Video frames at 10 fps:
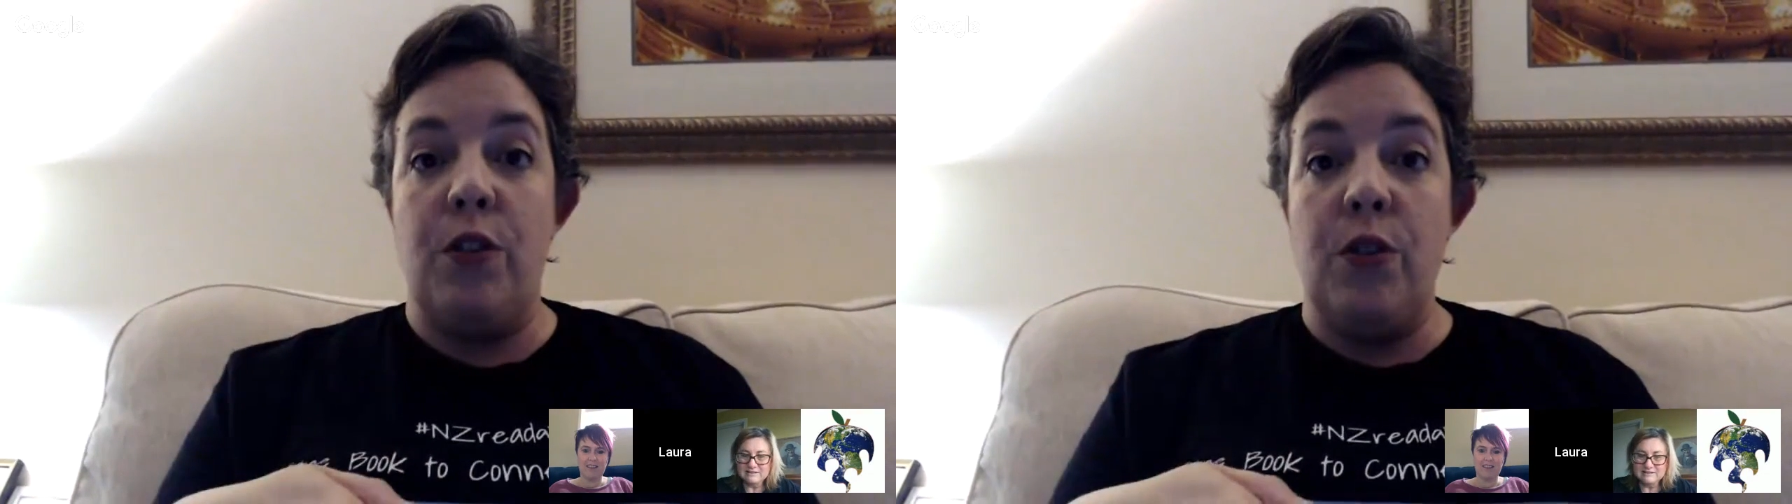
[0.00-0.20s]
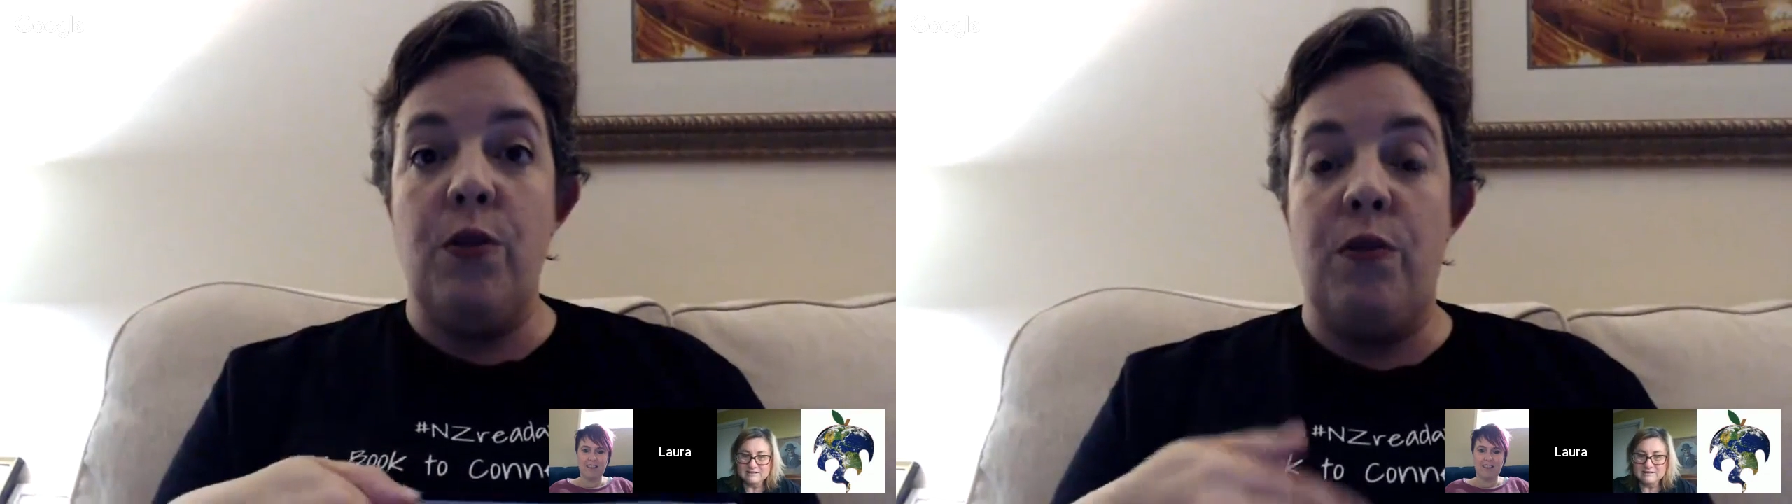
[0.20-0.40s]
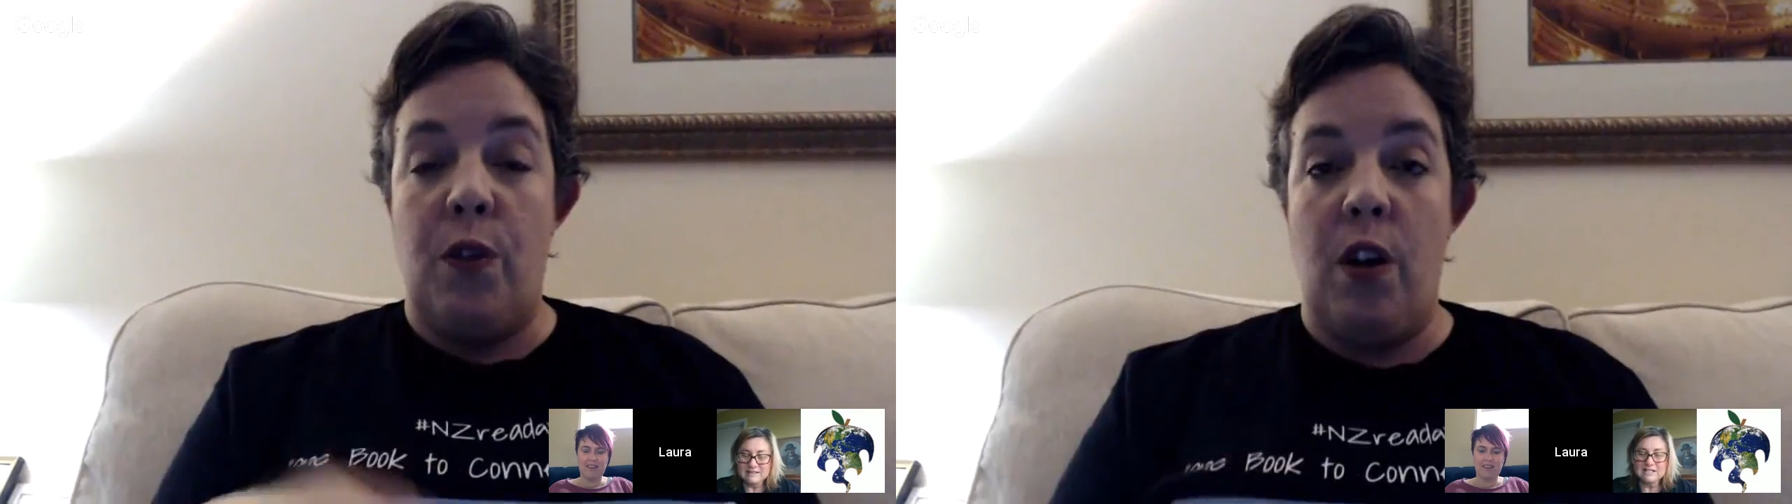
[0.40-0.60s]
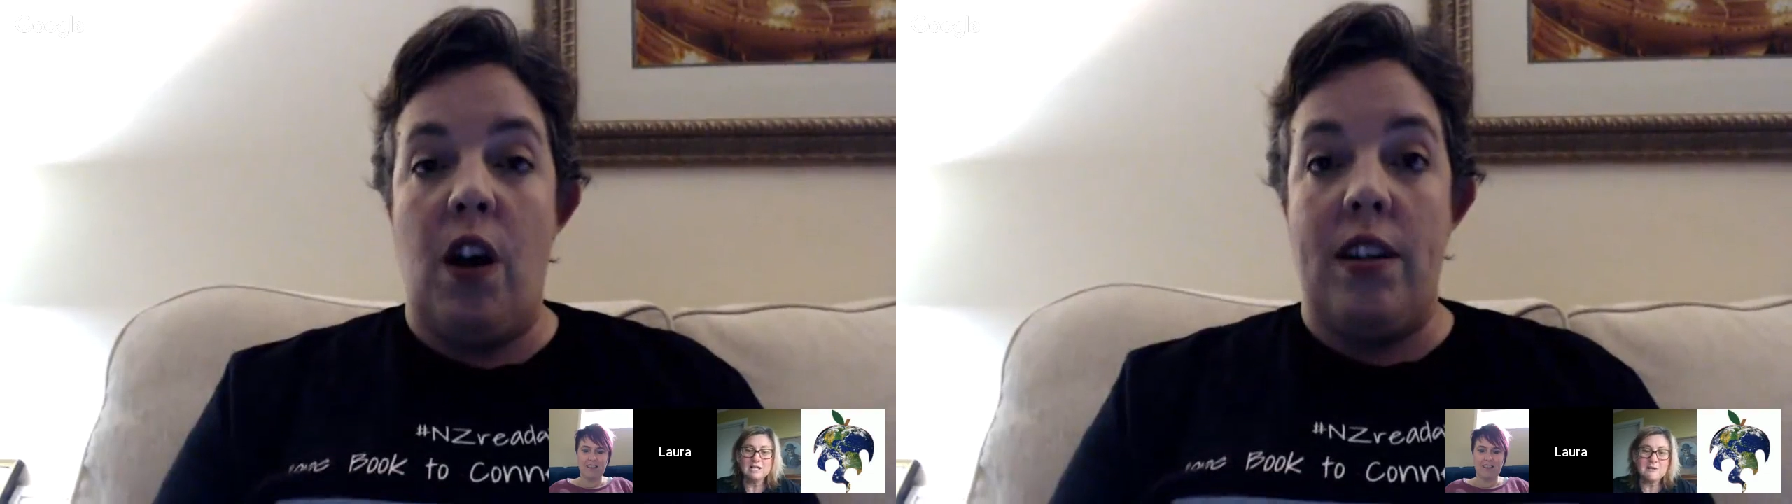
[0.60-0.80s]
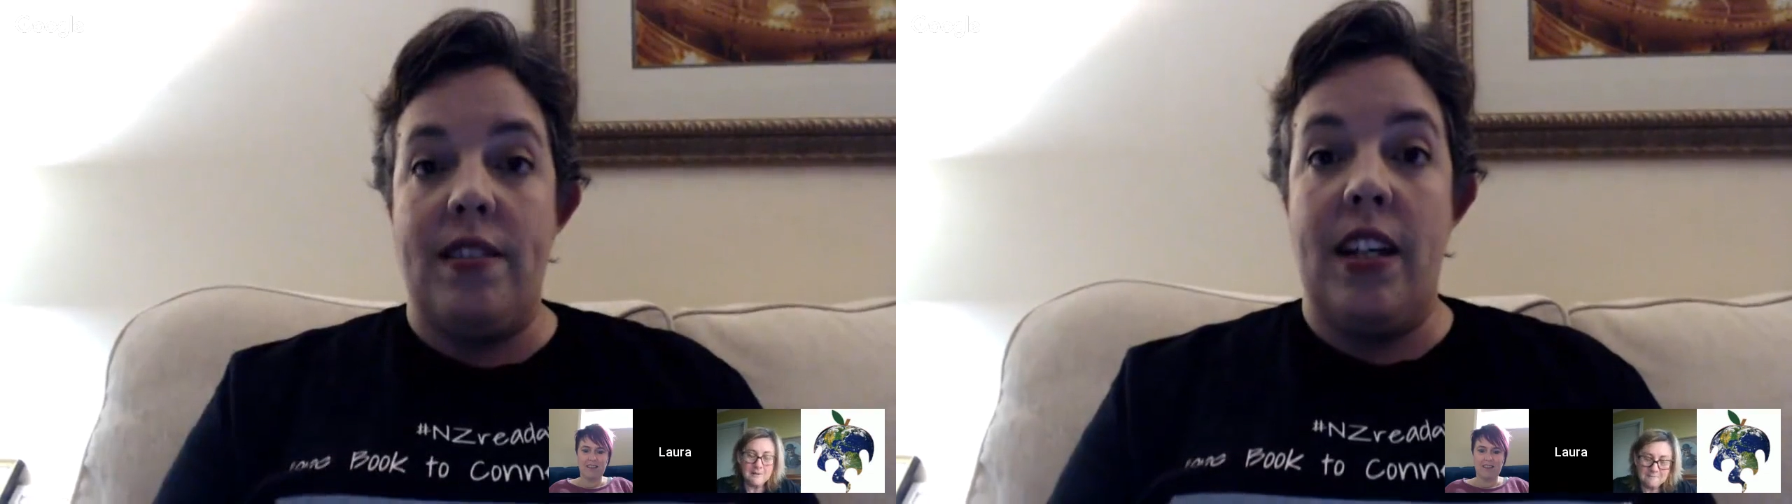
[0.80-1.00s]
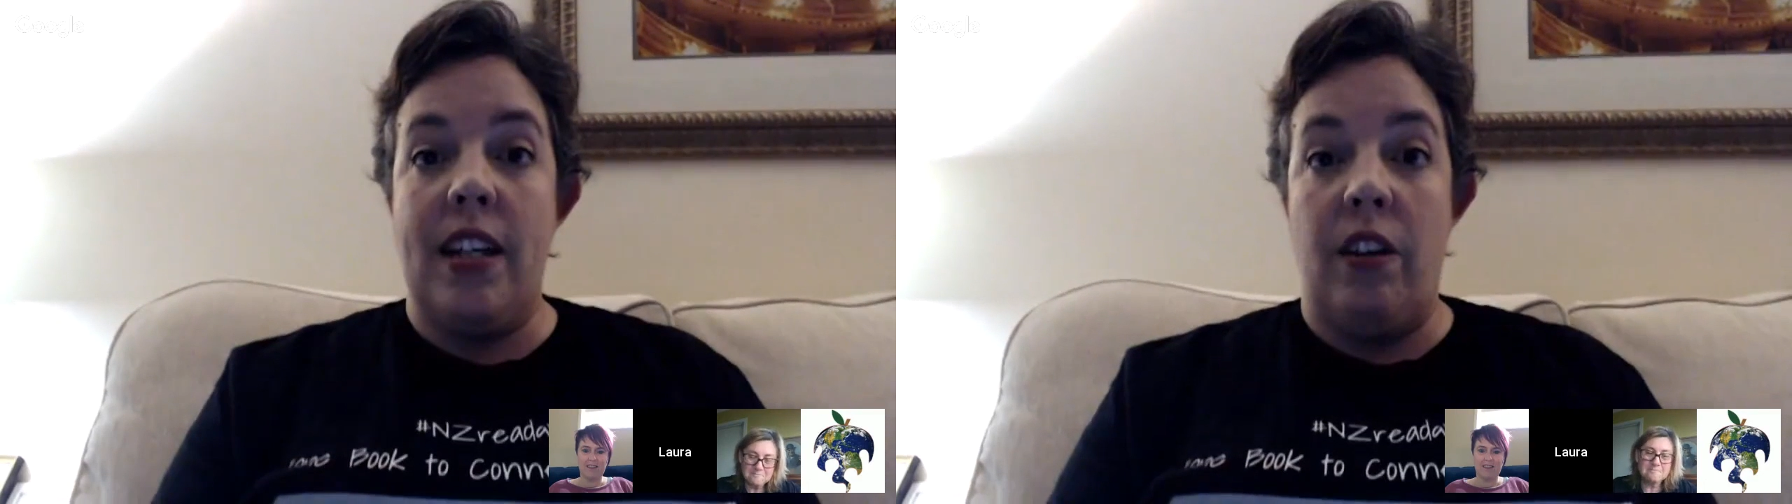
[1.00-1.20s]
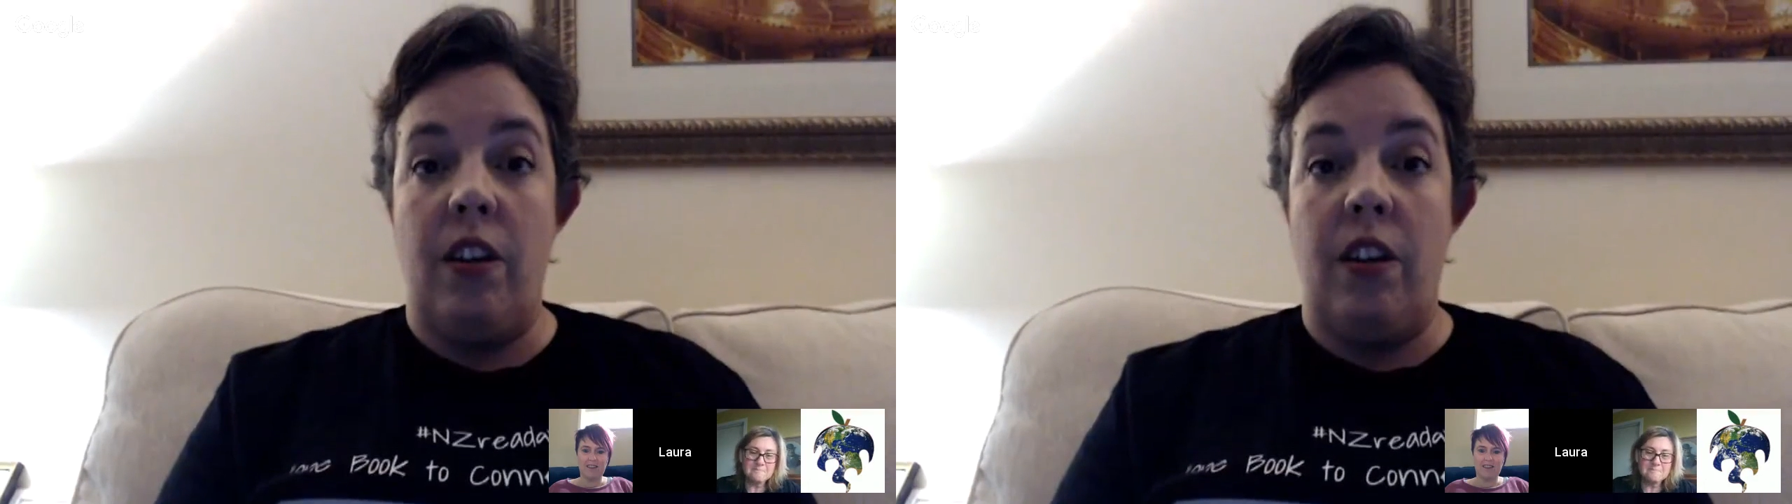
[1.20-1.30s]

for us here,